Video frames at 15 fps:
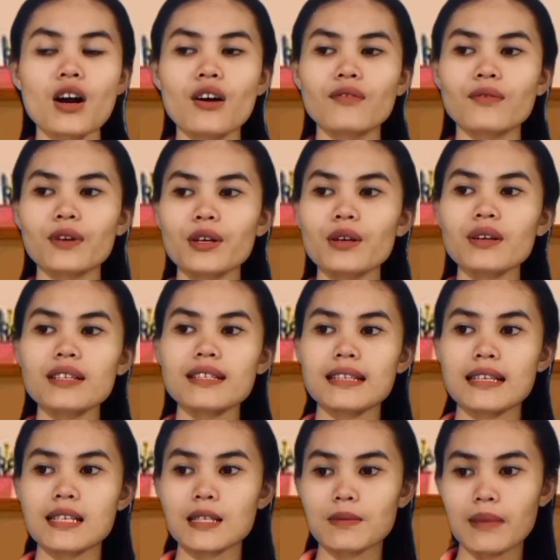For your
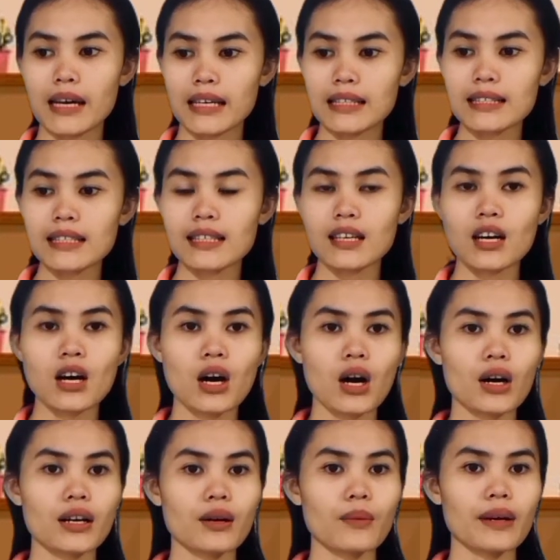assessment,
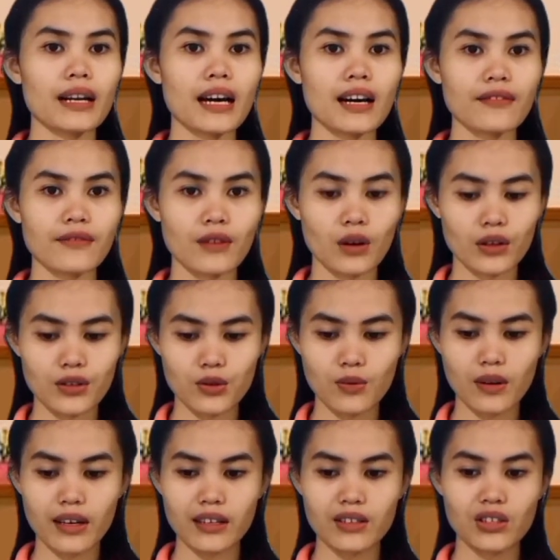on a 1/2
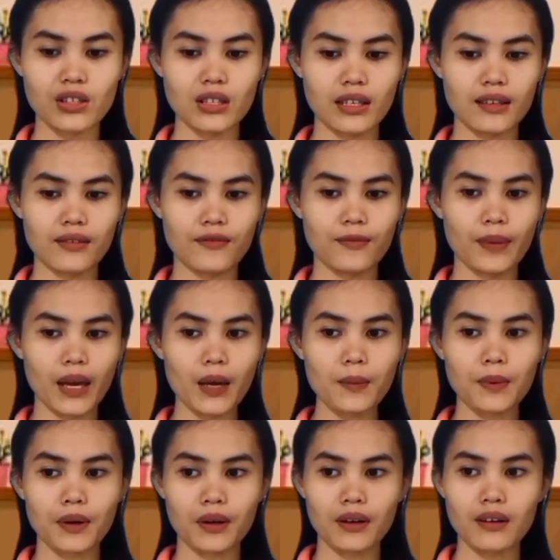crosswise sheet of
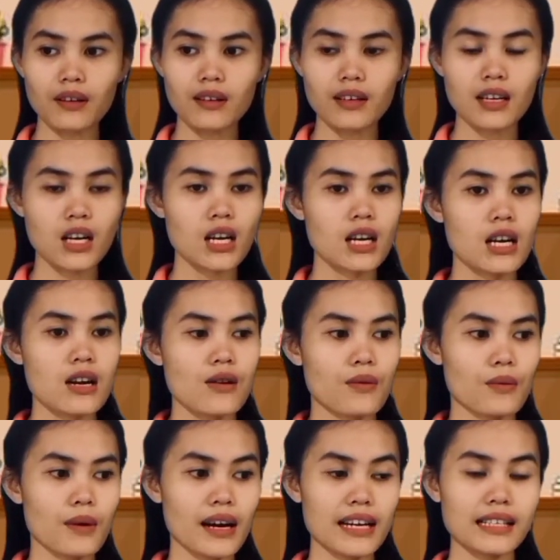paper,
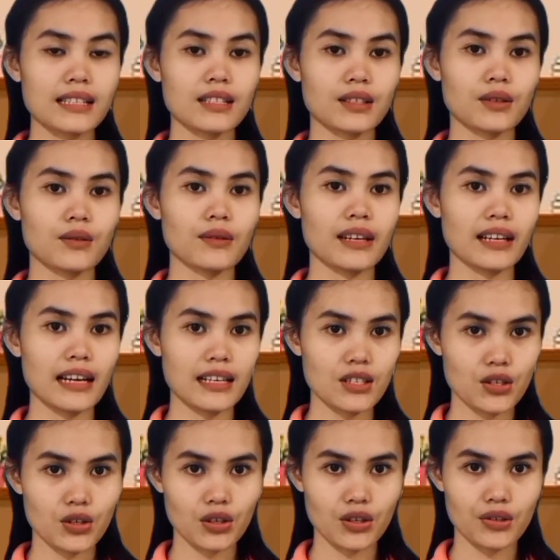write the correct
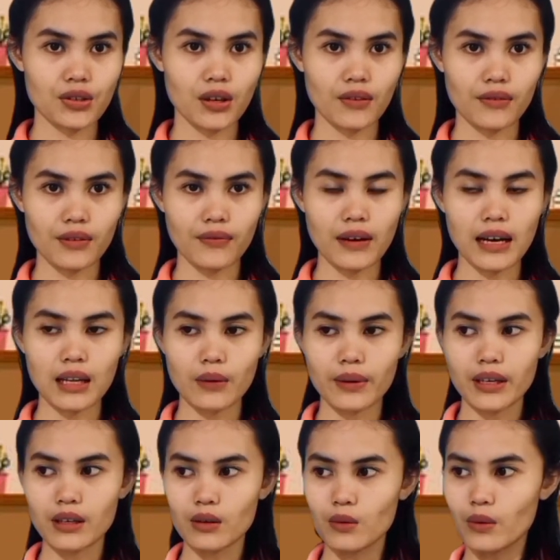answers of the
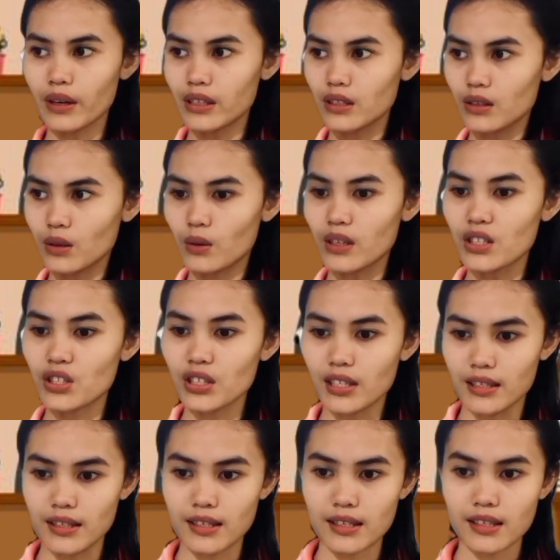following
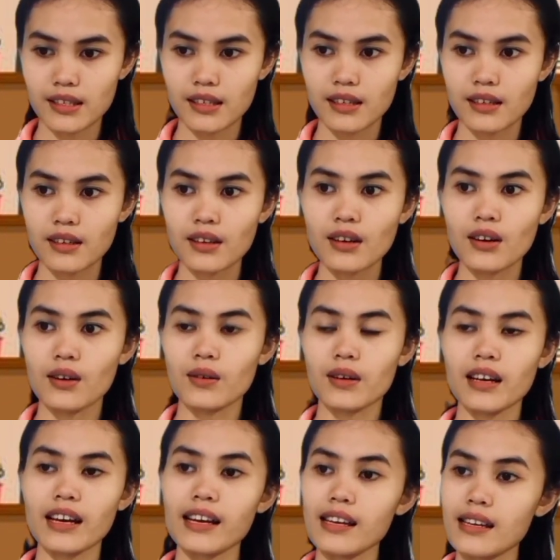questions.
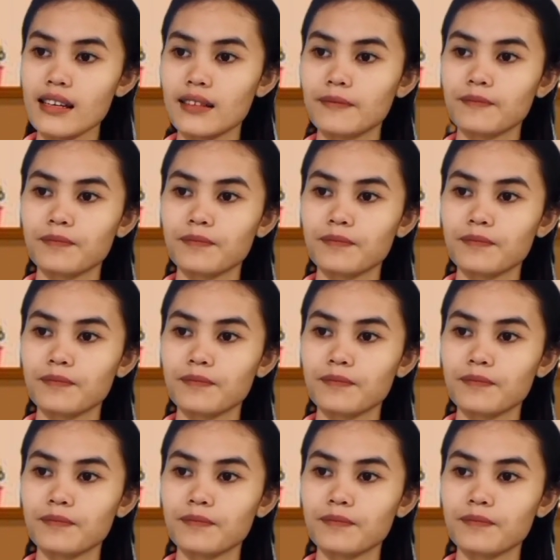Okay?